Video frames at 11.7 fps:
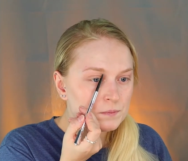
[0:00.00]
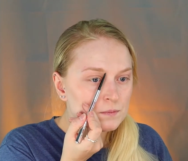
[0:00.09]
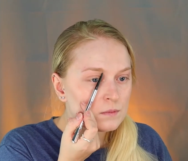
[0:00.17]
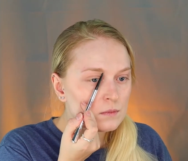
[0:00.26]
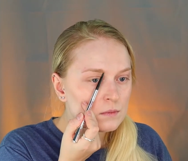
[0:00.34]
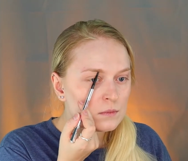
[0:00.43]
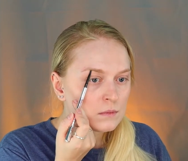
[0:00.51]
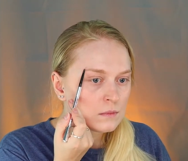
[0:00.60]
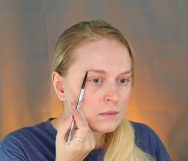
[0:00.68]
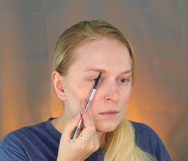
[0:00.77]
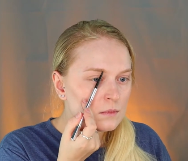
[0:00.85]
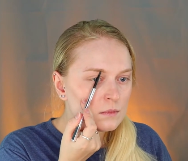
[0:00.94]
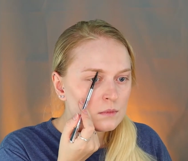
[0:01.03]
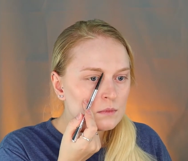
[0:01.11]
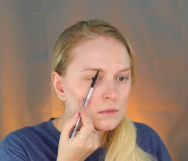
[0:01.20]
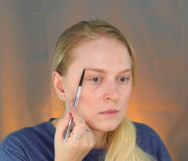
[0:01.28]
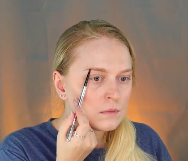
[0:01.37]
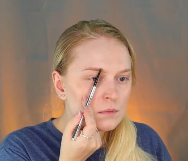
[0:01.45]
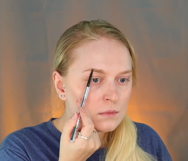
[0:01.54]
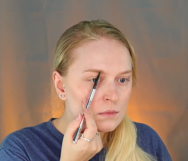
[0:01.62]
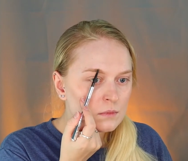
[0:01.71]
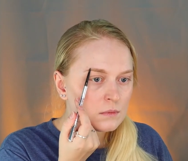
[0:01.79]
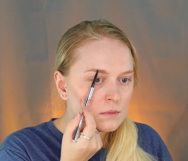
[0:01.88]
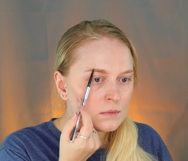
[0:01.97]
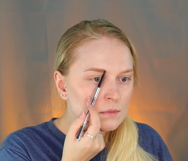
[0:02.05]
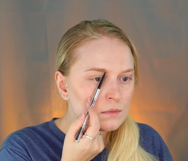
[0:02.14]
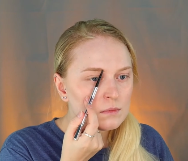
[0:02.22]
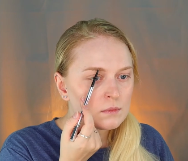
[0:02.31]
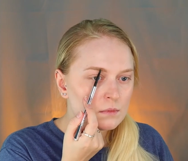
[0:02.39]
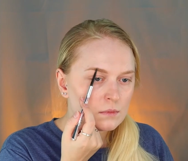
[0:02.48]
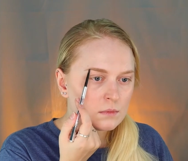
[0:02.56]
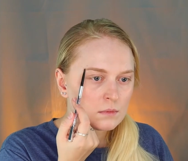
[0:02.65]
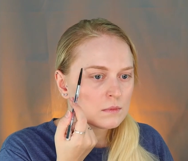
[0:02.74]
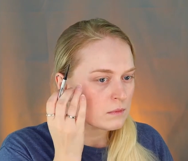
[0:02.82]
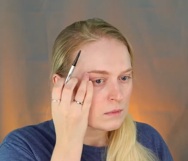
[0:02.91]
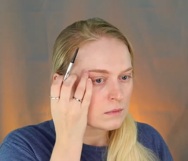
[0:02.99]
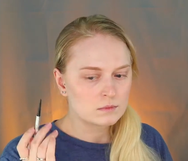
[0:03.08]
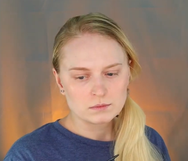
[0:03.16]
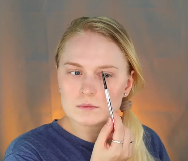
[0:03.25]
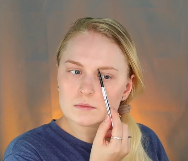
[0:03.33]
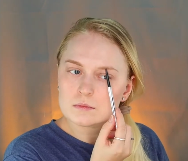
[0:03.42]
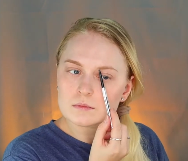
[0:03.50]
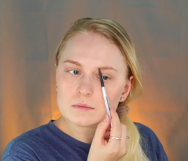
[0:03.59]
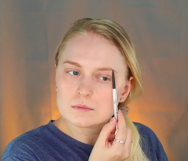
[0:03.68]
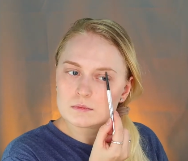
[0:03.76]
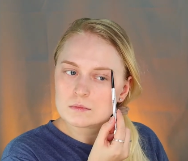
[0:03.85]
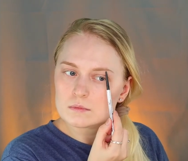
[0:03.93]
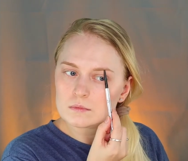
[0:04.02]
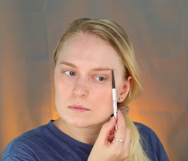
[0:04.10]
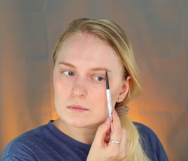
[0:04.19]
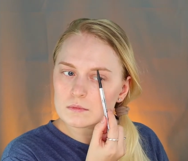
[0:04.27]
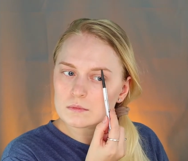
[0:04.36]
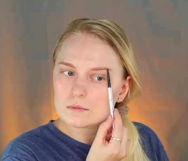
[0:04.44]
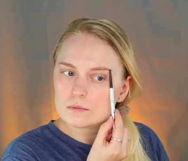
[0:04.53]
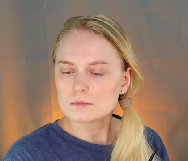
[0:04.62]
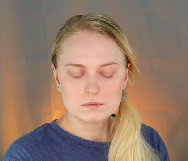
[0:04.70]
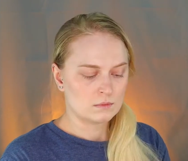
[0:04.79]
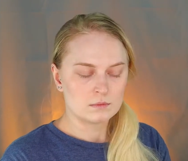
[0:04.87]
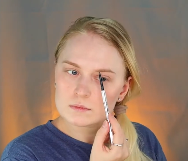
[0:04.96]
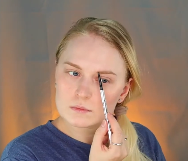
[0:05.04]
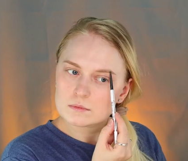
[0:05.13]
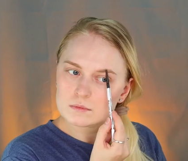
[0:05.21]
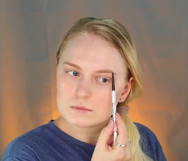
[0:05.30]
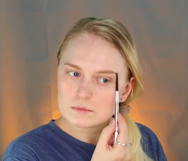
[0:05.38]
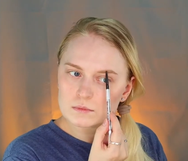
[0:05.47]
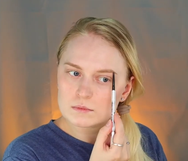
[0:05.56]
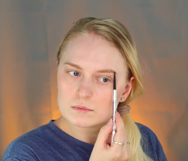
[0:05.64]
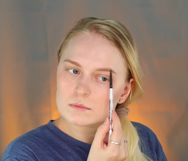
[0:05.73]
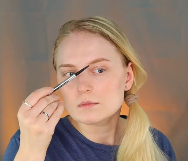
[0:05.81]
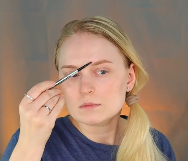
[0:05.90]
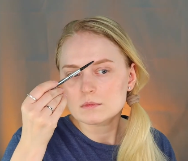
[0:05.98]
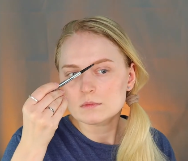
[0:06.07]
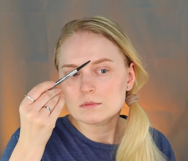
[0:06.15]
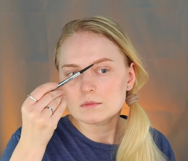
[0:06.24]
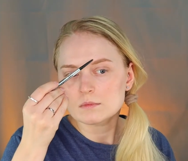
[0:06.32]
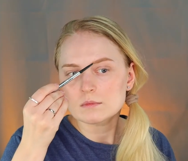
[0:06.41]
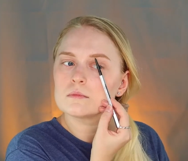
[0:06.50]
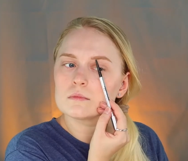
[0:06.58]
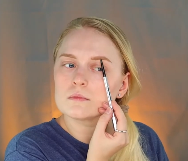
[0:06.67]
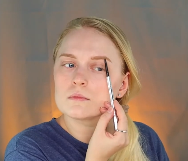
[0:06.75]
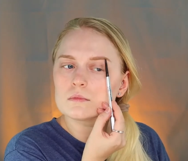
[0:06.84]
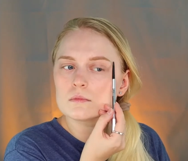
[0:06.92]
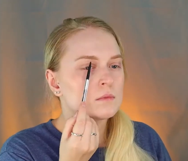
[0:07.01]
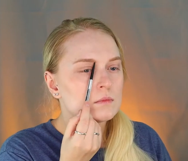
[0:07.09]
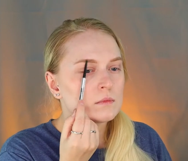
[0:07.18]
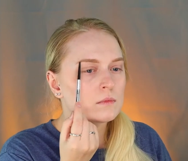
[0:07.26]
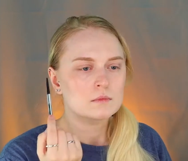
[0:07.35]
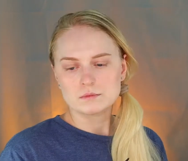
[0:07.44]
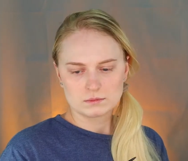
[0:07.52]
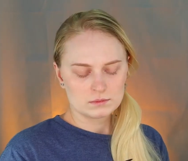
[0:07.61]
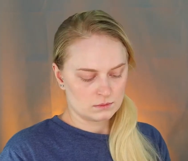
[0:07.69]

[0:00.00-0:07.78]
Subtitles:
Nobody speaks.